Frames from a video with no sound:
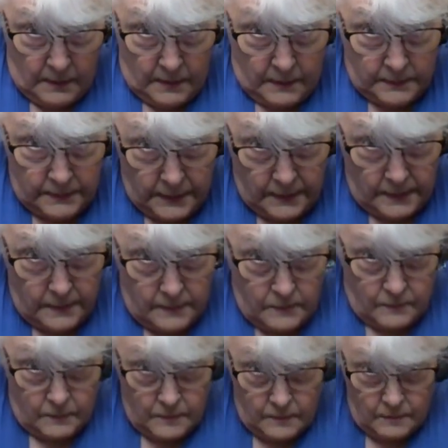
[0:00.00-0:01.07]
And now
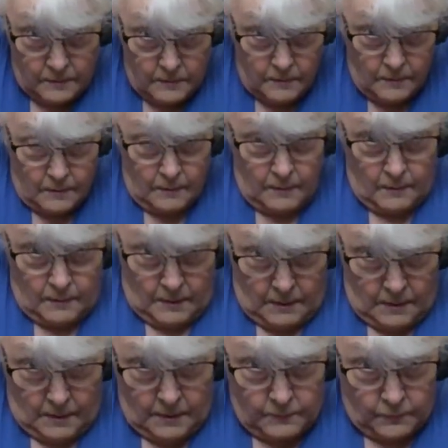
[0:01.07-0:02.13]

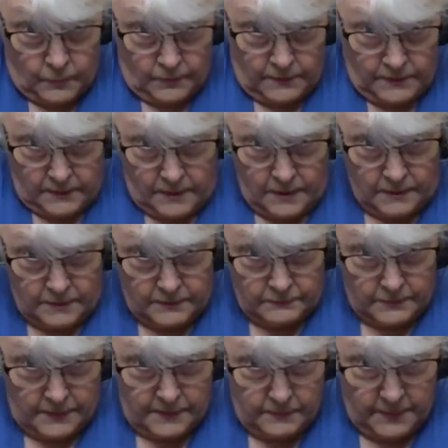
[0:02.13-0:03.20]
I'm going to cut it
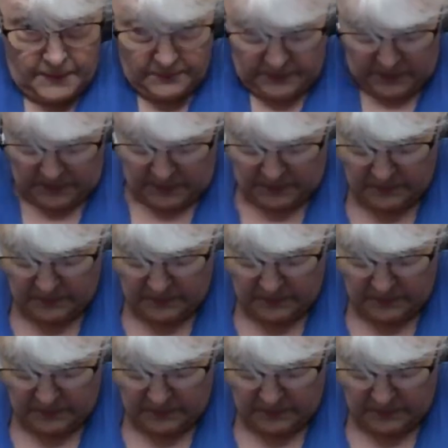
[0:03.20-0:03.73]
right about there.